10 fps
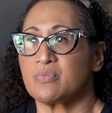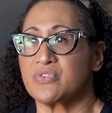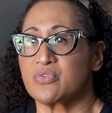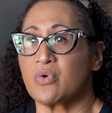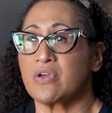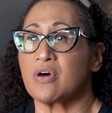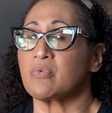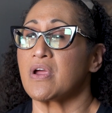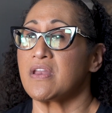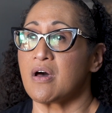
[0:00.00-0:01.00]
what's going on
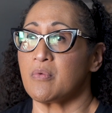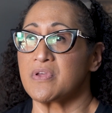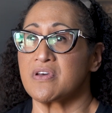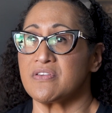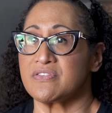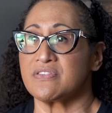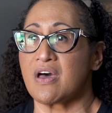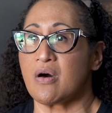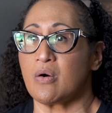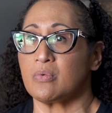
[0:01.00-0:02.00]
right now because
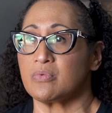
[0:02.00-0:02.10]
now